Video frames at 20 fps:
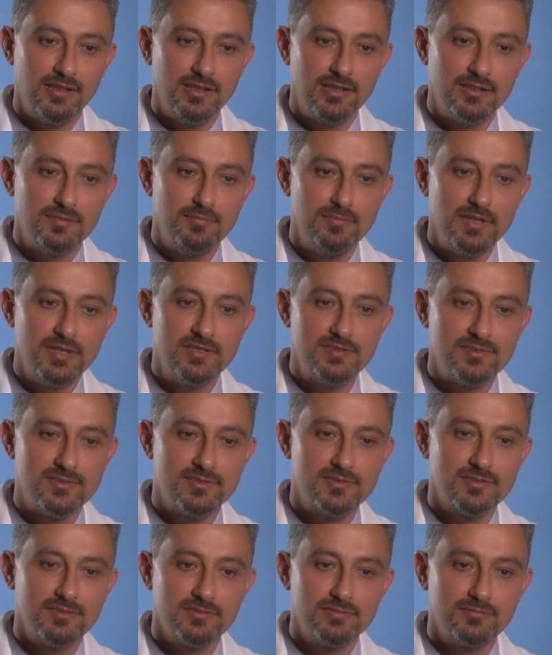It
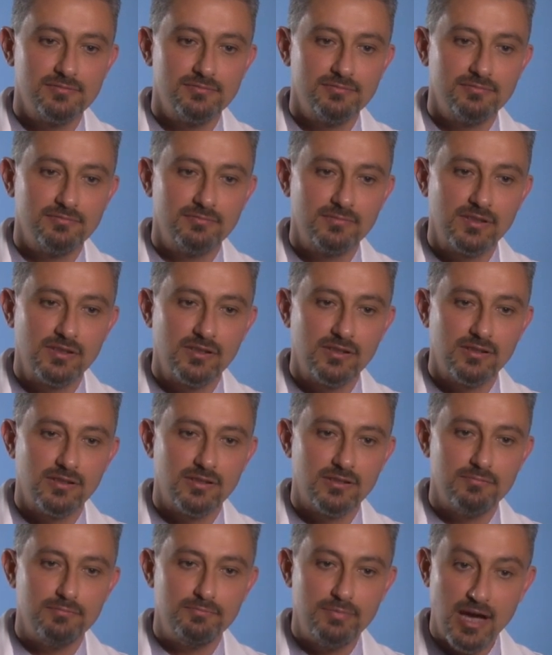means
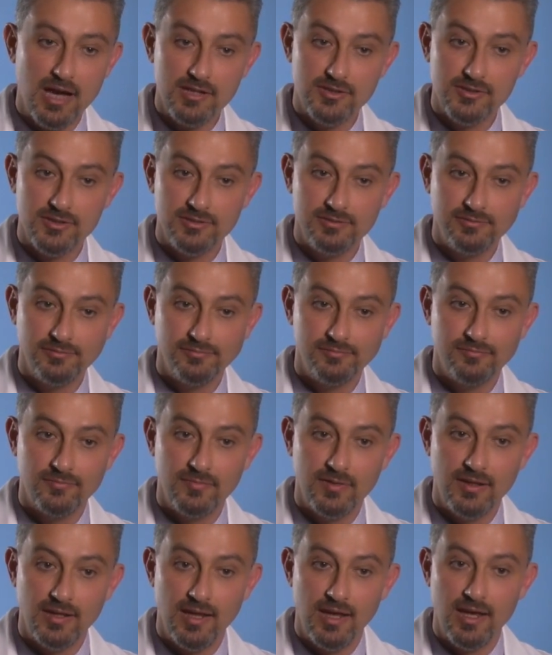compassion,
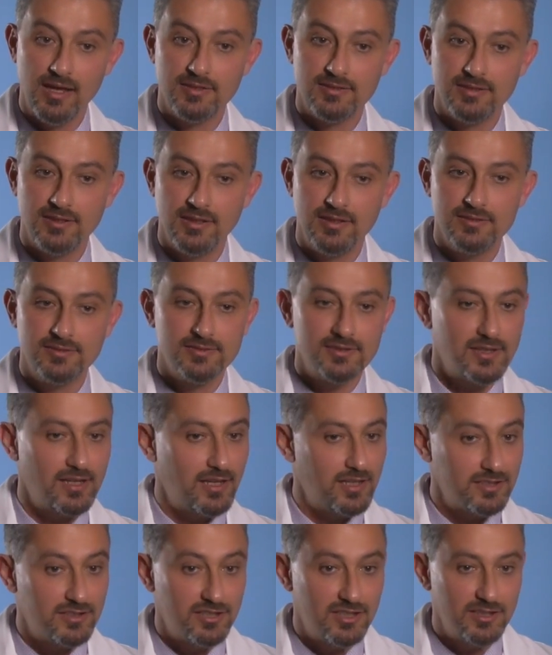excellence,
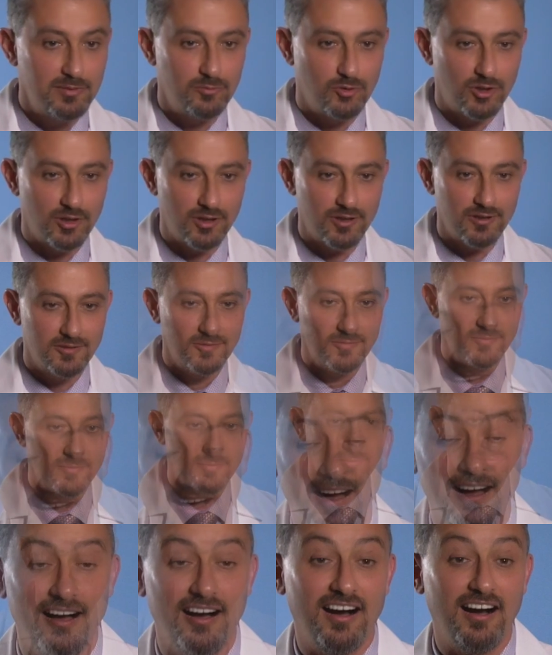and teamwork.
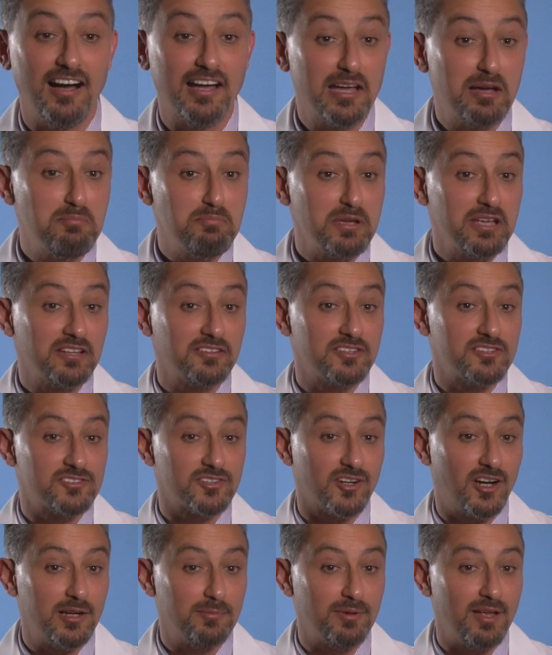I am being
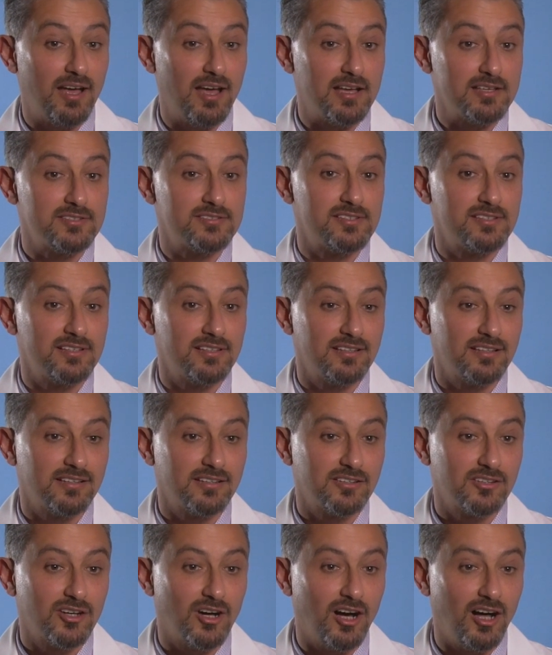described as
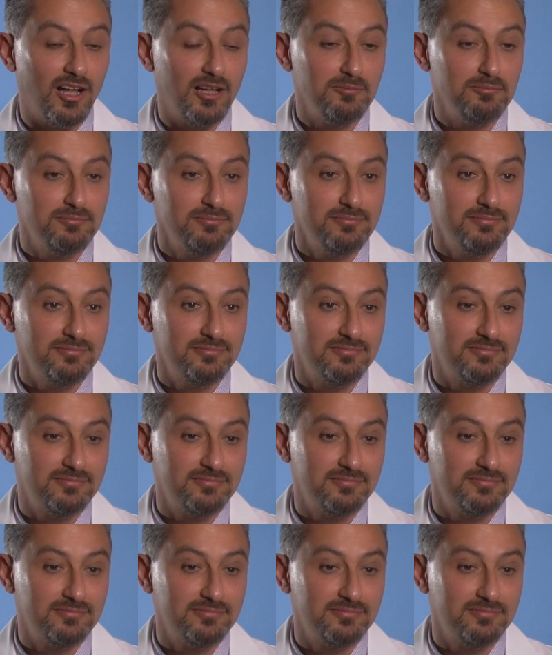calm